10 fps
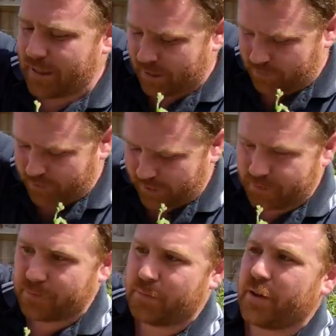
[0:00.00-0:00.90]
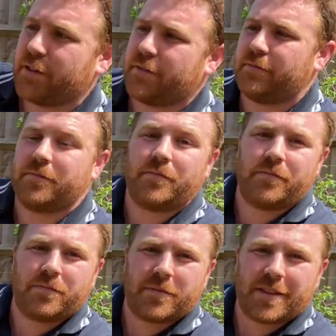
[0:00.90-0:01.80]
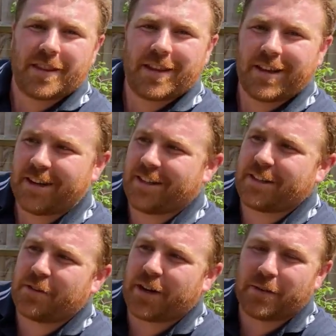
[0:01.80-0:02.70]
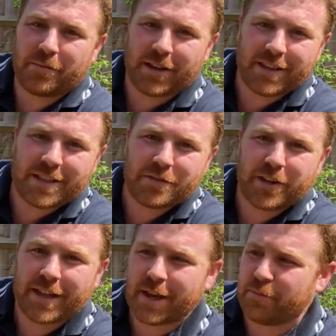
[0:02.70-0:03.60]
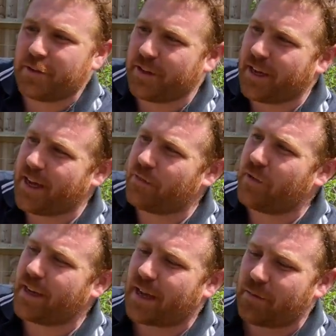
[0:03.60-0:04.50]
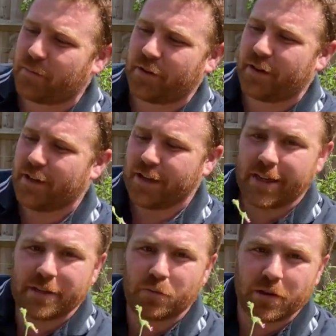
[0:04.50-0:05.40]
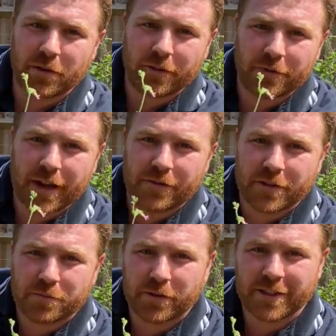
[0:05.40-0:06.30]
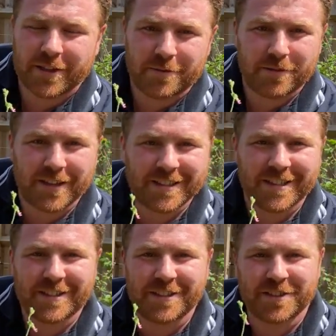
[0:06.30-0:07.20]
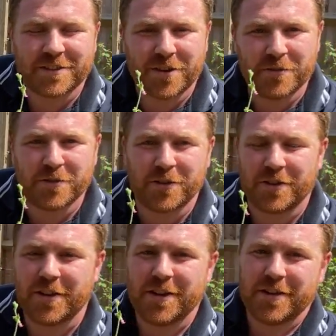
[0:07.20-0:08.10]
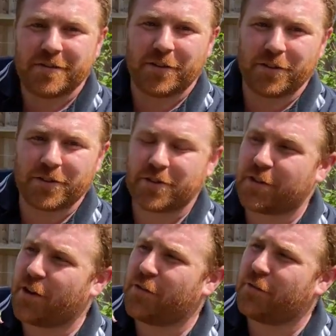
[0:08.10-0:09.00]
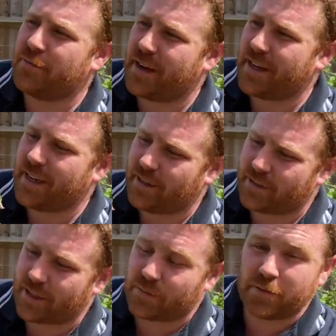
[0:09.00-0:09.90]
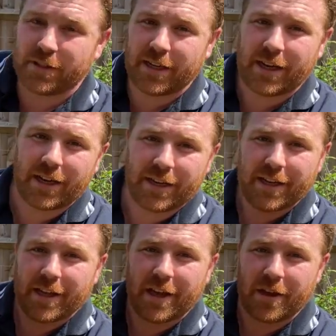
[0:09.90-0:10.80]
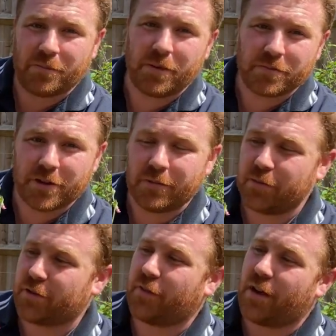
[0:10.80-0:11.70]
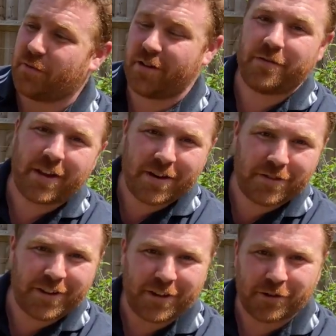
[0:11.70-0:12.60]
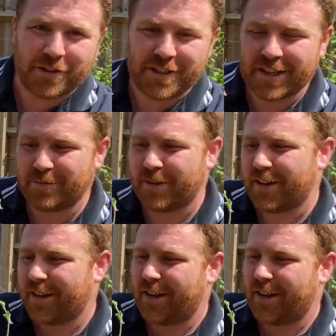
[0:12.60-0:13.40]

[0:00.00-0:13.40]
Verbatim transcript: needing a drink, but it is a cracking plant. This is red campion, and red campion is one of my favourite springtime plants. It's just so good for so many insects, particularly brimstone butterfly, my favourite, the orange tip,